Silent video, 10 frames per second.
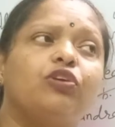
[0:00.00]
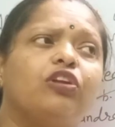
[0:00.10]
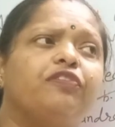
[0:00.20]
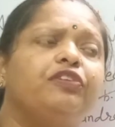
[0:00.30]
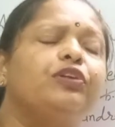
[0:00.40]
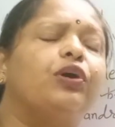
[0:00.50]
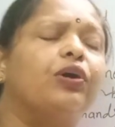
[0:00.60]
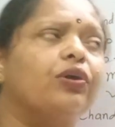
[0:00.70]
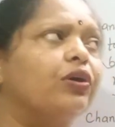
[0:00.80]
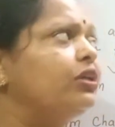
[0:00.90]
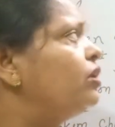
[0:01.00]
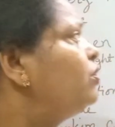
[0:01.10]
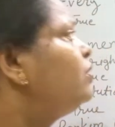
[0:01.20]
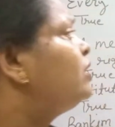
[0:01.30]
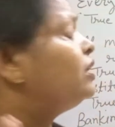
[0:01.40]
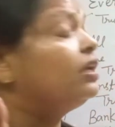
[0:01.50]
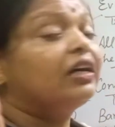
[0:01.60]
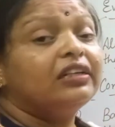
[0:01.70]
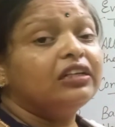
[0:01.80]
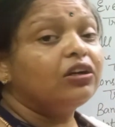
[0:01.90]
all of you wrote now,
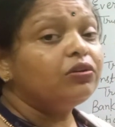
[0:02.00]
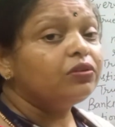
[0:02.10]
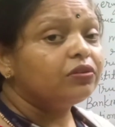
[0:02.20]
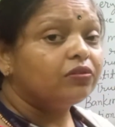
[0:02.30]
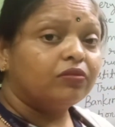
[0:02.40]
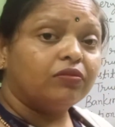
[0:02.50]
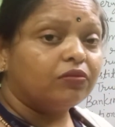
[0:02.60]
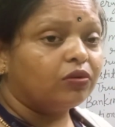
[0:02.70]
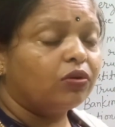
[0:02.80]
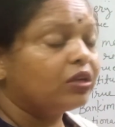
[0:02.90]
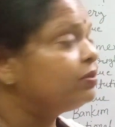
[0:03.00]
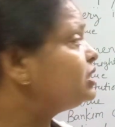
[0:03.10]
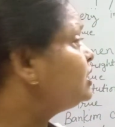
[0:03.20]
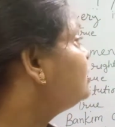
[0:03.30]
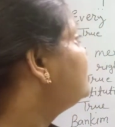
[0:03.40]
learn now. Okay beta.